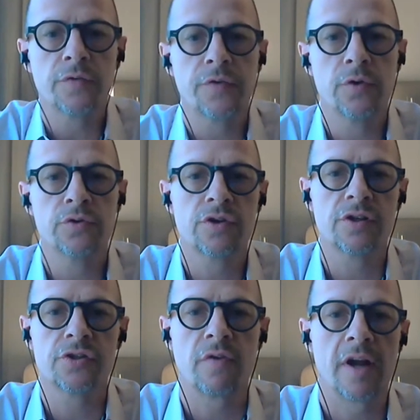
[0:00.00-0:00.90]
is your
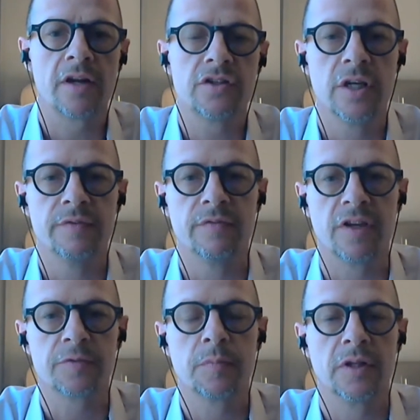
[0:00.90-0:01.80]
future strategy of
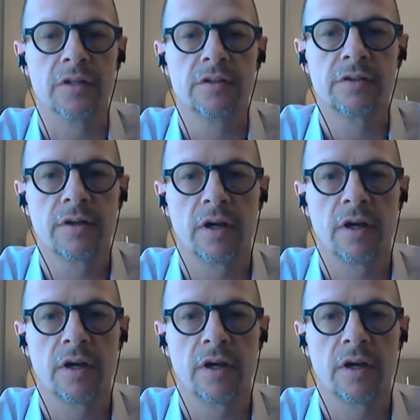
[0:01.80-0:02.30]
investment